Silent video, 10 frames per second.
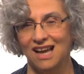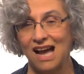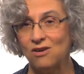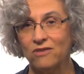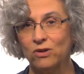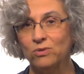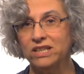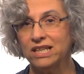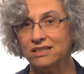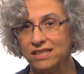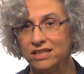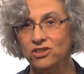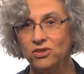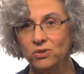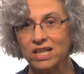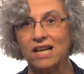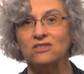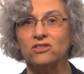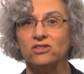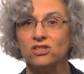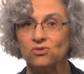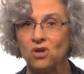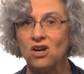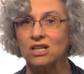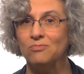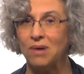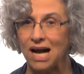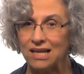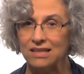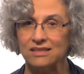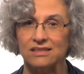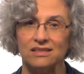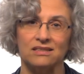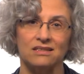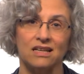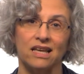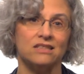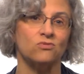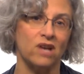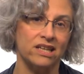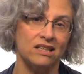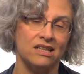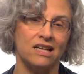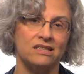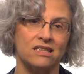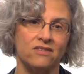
However, we continue to encounter strong bias against recognizing